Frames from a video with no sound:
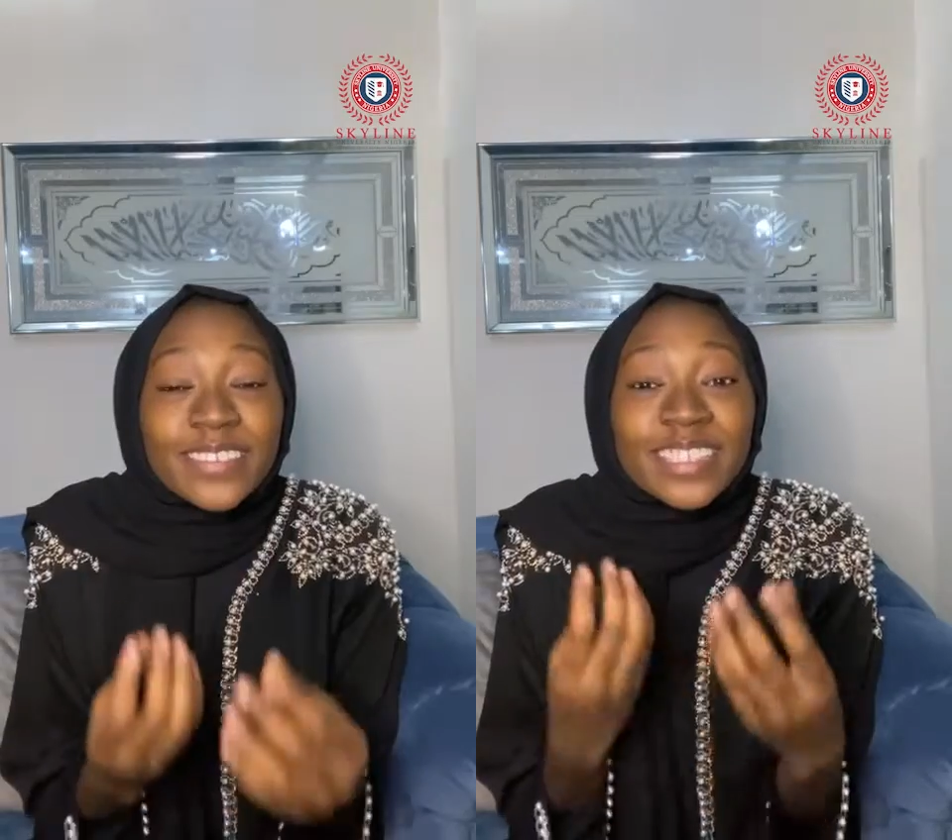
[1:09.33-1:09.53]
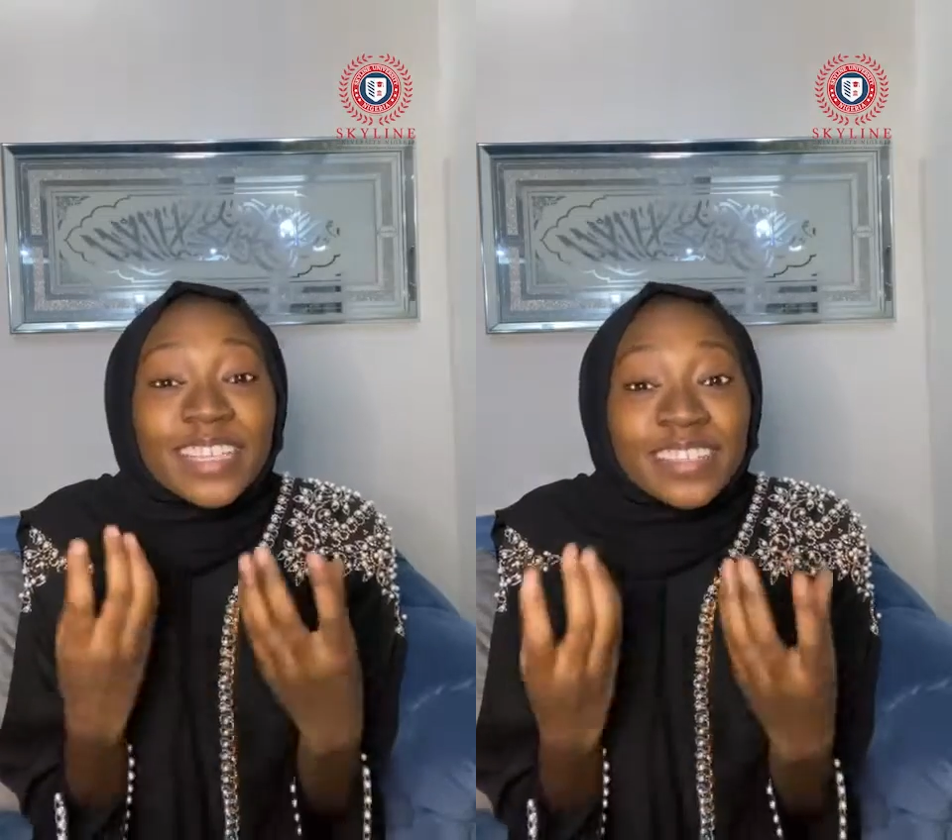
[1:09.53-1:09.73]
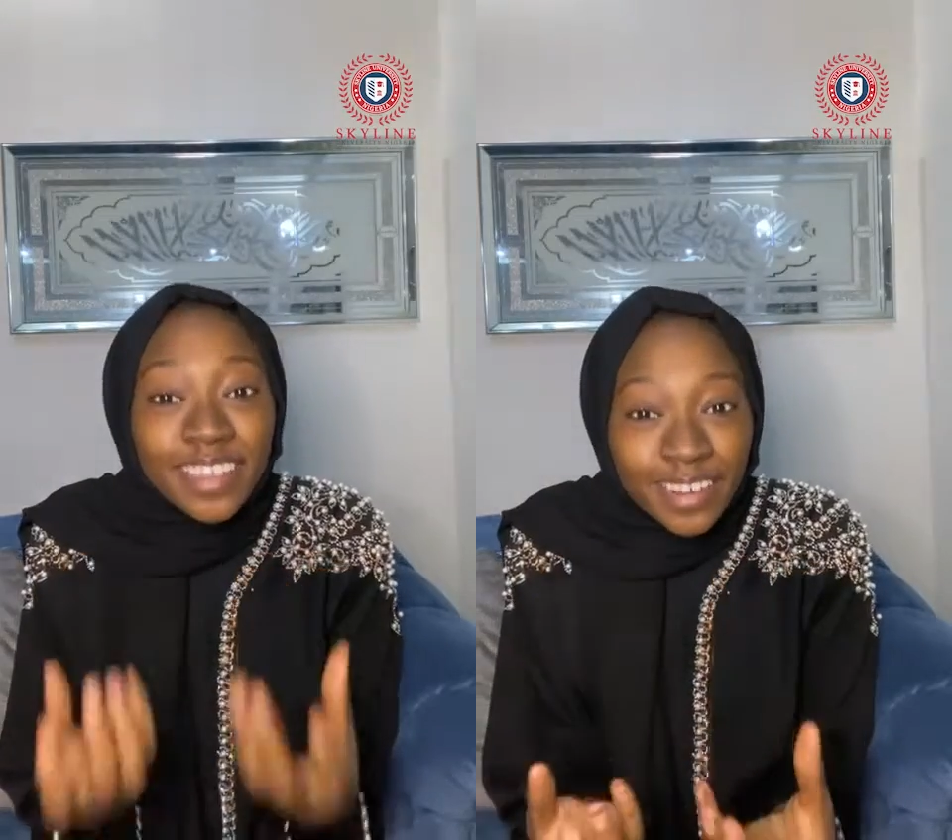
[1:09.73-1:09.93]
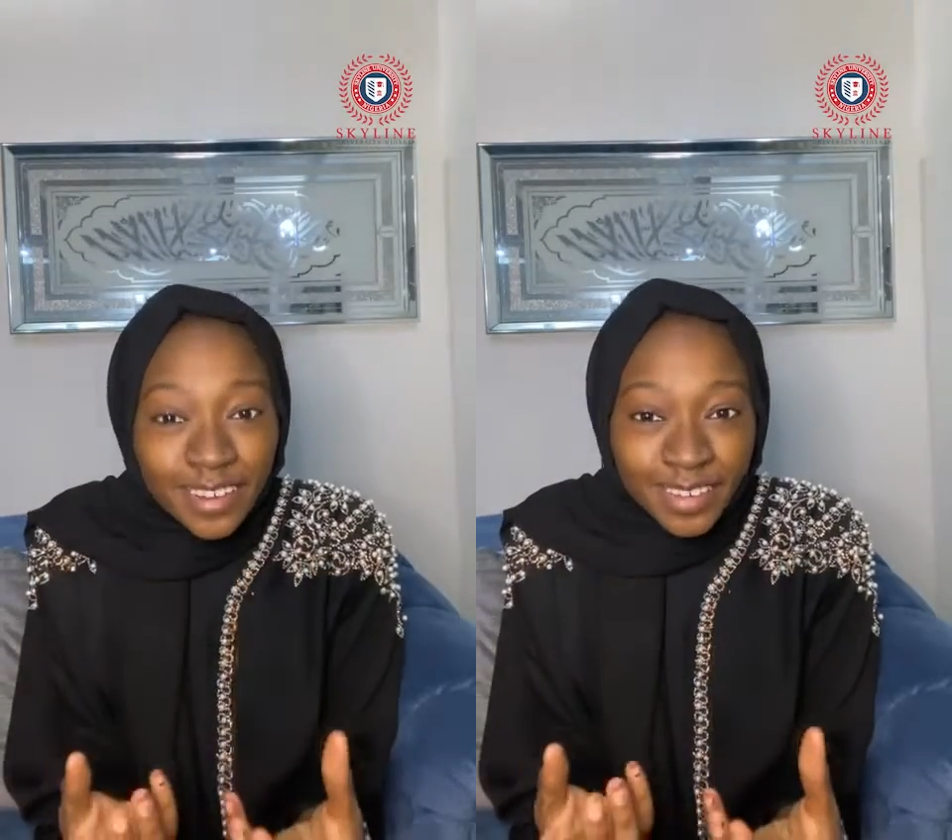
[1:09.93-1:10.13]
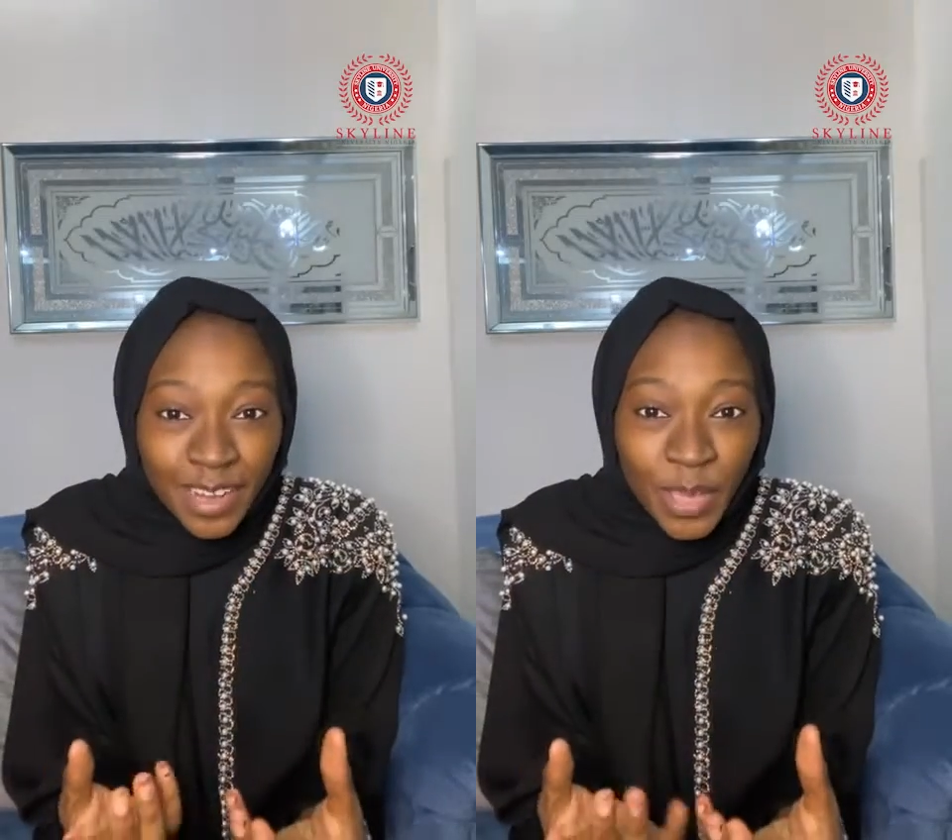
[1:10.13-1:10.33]
to
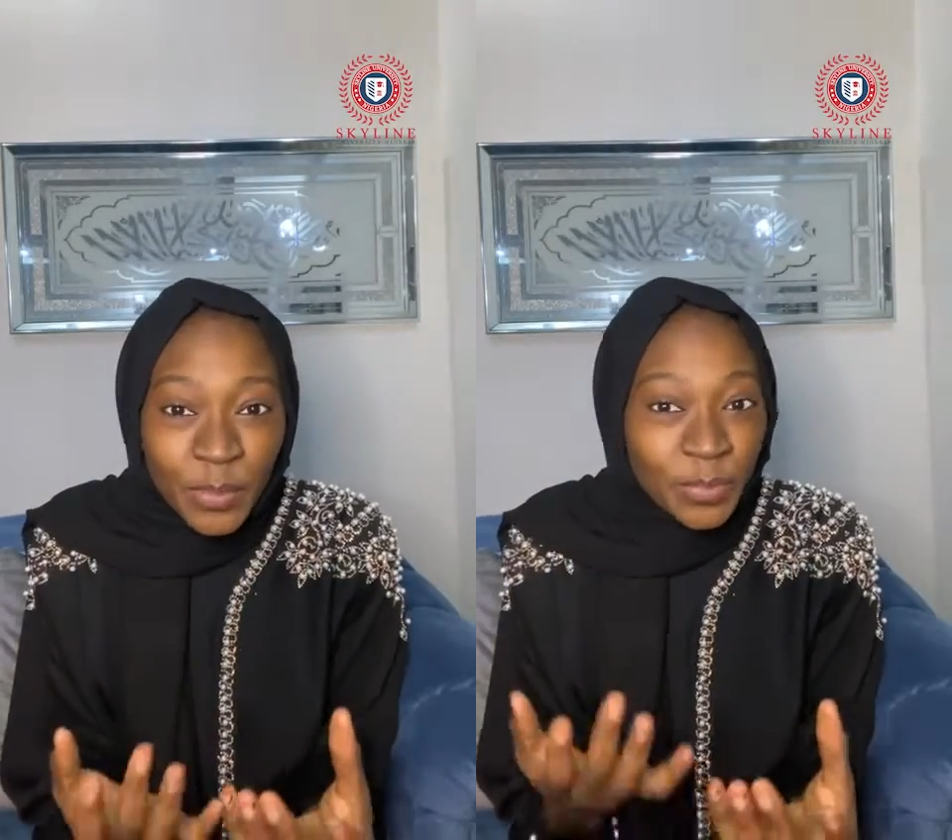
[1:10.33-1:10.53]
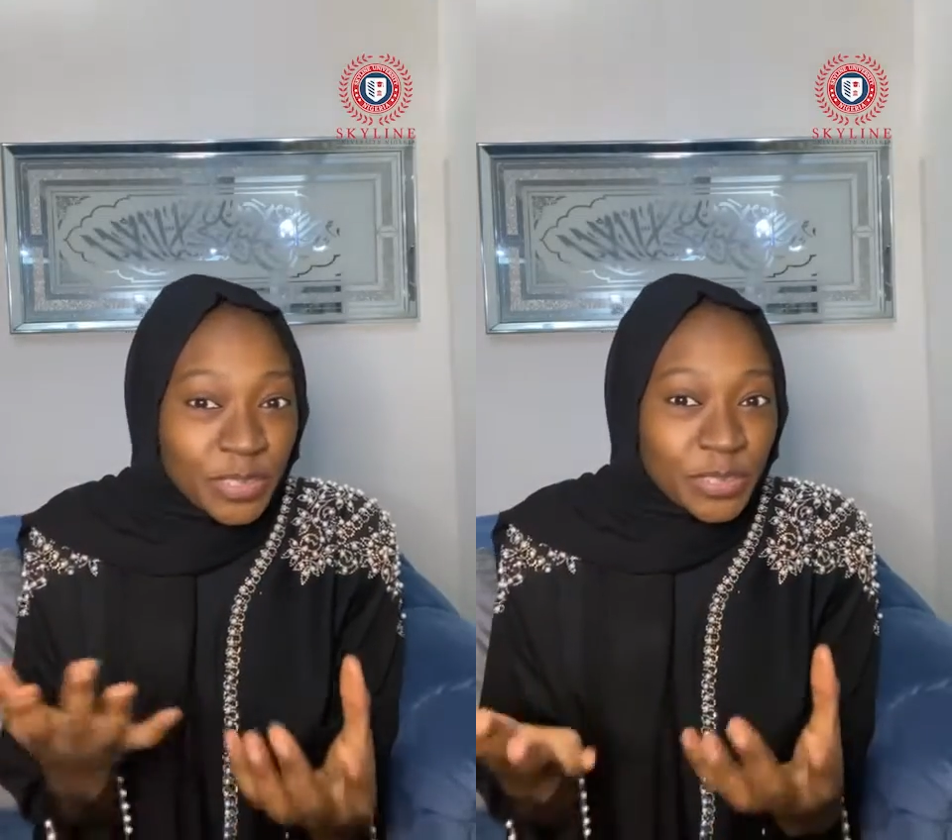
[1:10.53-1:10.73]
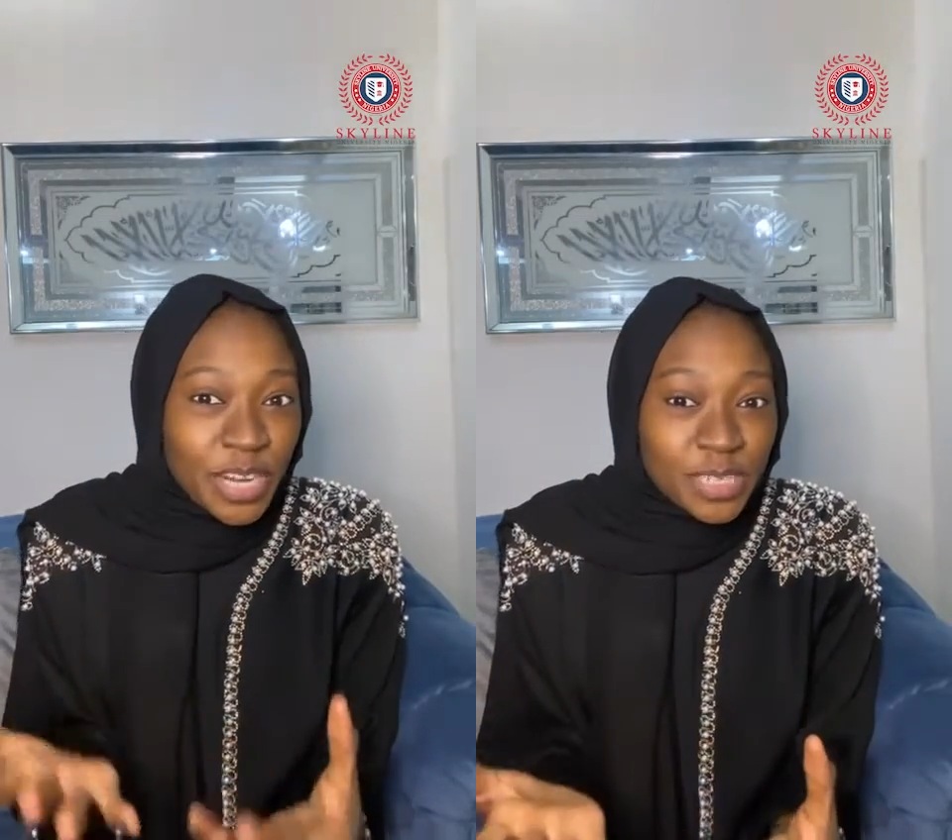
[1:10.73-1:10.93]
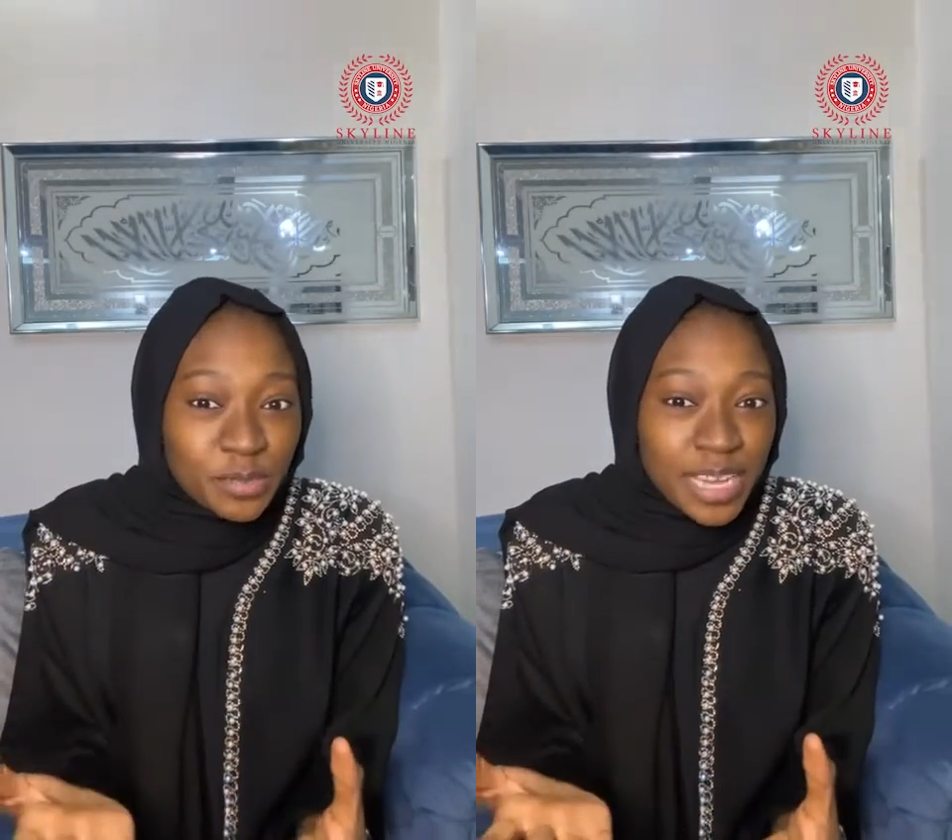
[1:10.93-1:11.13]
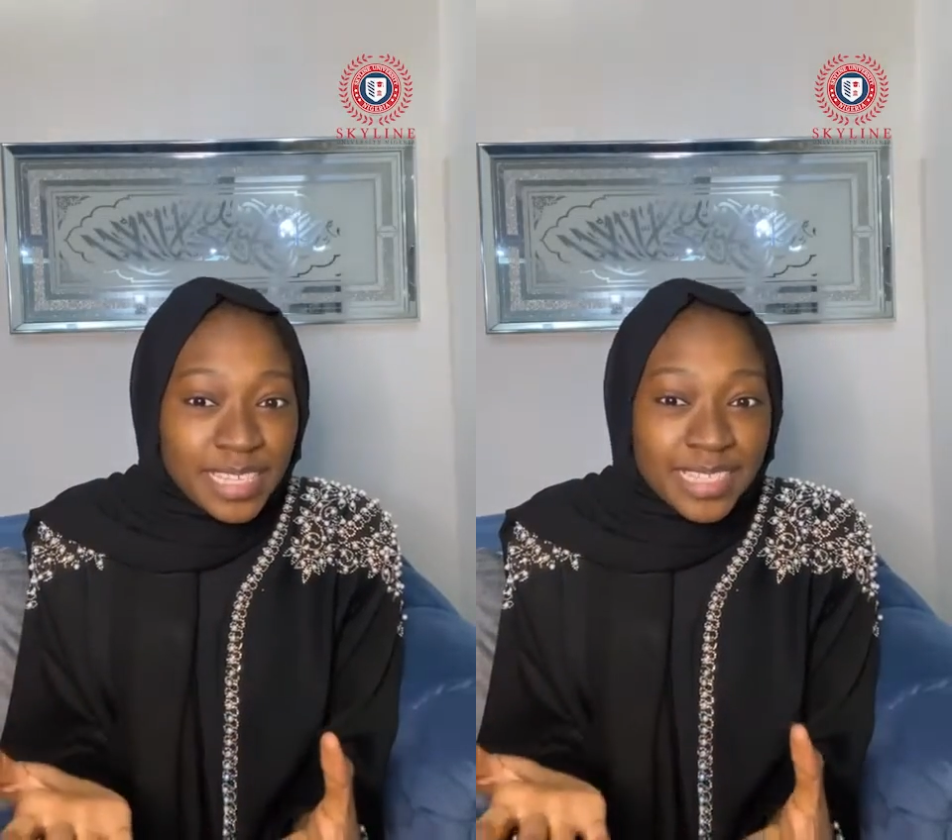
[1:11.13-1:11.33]
learn when you
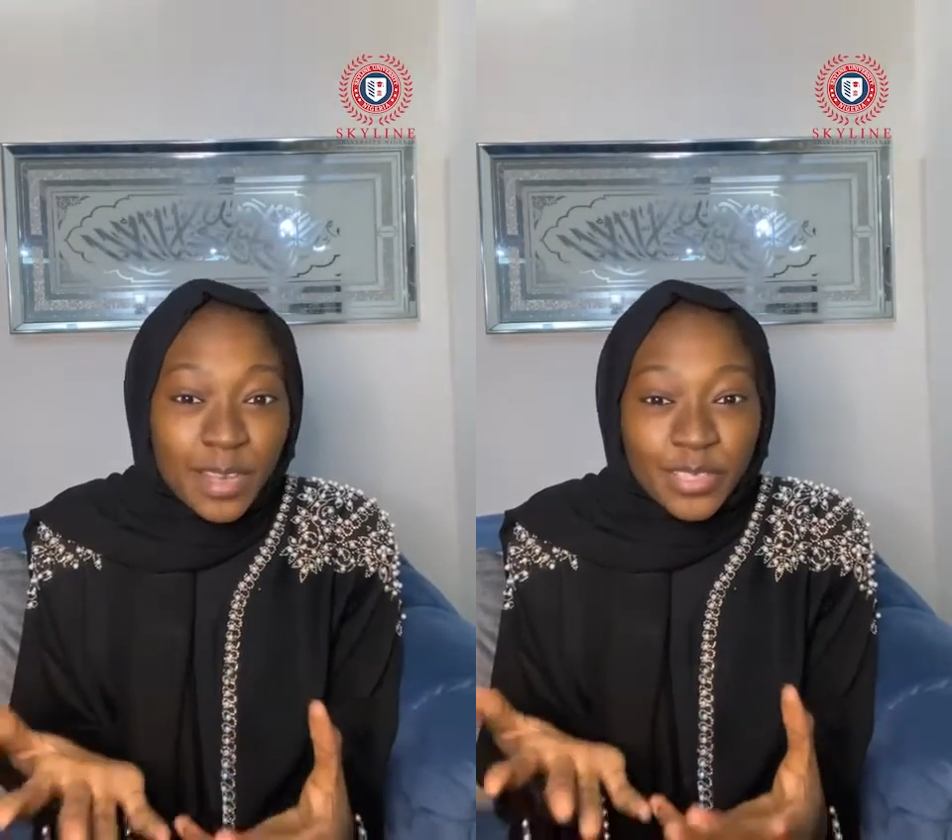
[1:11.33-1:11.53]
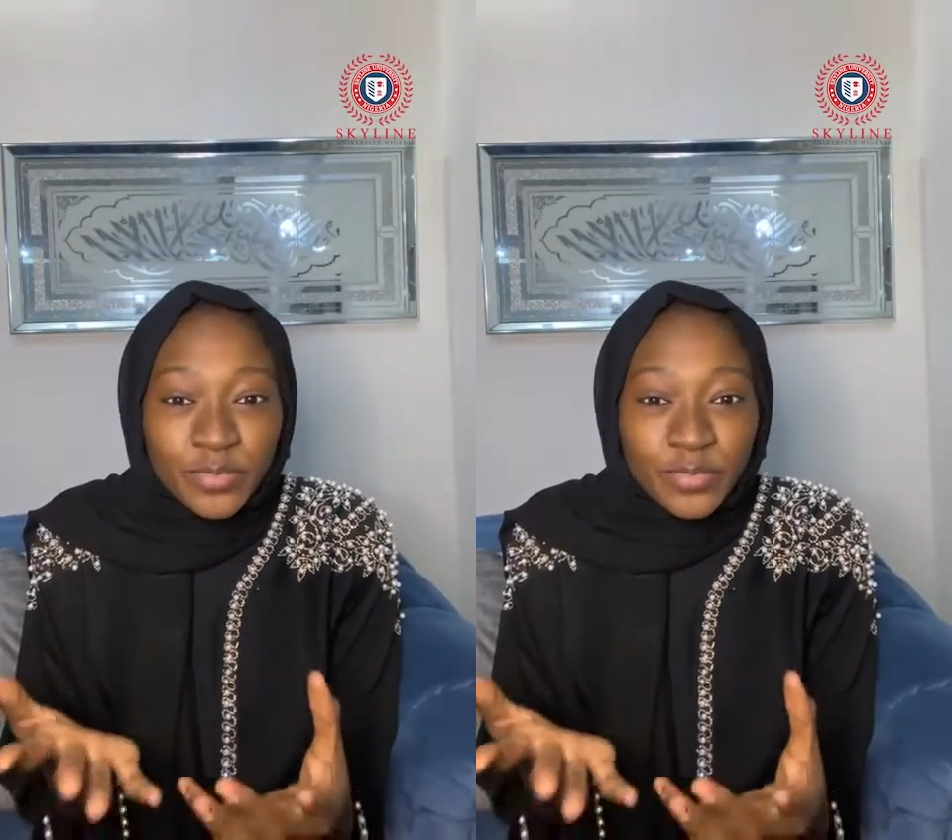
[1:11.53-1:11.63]
graduate out of